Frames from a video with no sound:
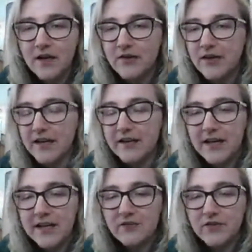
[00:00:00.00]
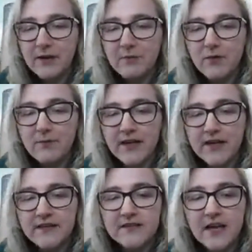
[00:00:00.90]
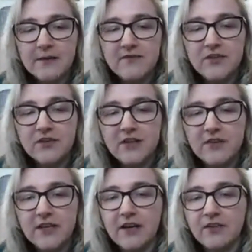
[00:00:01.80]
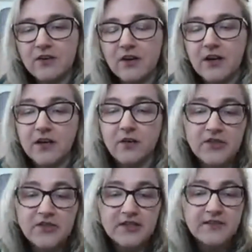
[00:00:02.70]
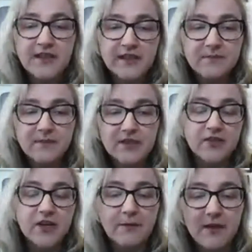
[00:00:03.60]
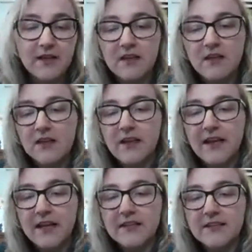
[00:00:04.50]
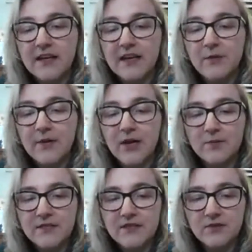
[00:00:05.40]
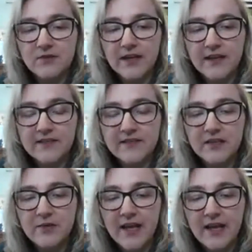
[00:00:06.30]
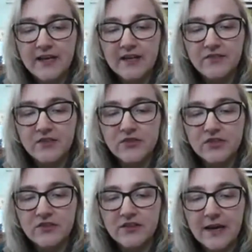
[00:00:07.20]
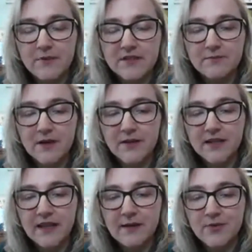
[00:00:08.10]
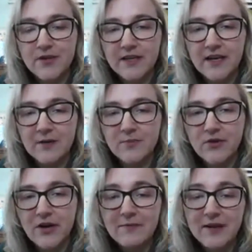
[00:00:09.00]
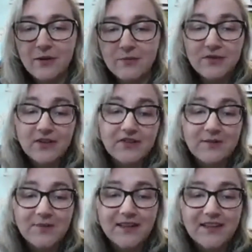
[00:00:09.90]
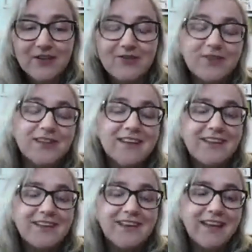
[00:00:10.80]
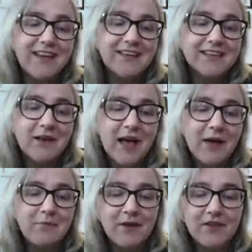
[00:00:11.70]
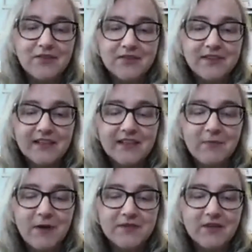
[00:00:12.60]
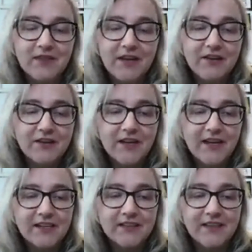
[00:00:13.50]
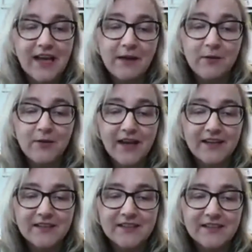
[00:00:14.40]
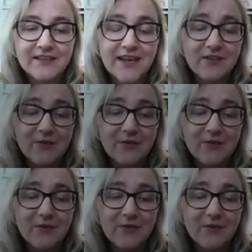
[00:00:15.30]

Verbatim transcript: all right i'm going to hang out for a couple more minutes um, if you don't have any other uh, questions thanks so much for coming and uh, we hope to uh, see you again at a future hamilton public library program i hope you learned something new and happy mother's day to the moms out there and happy weekend to